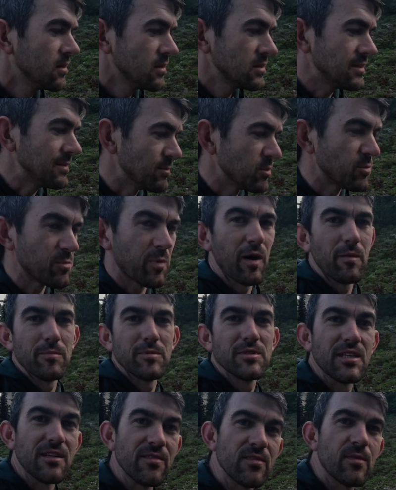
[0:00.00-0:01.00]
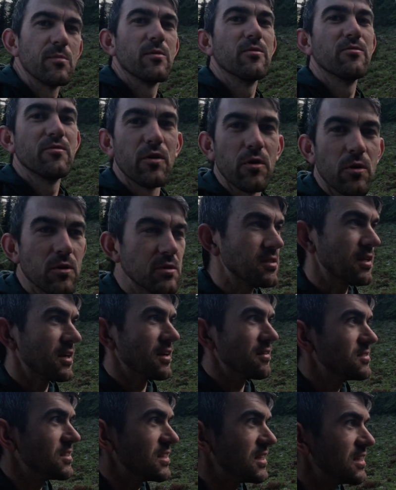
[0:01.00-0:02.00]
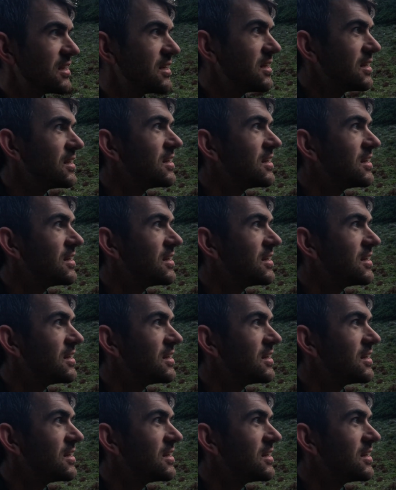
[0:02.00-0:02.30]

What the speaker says: Seems promising from the photos that I've seen.